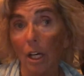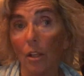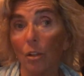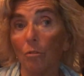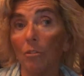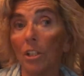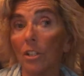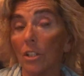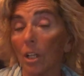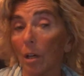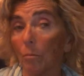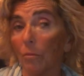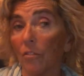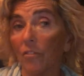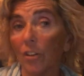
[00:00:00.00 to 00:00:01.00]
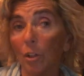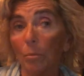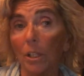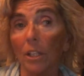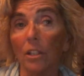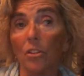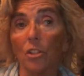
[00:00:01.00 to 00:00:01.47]
The reason I'm
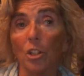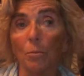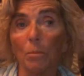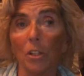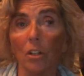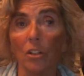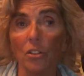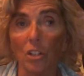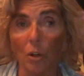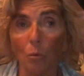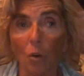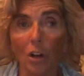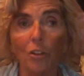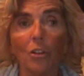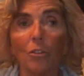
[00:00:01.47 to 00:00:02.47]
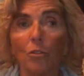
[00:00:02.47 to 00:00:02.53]
filming this is because I want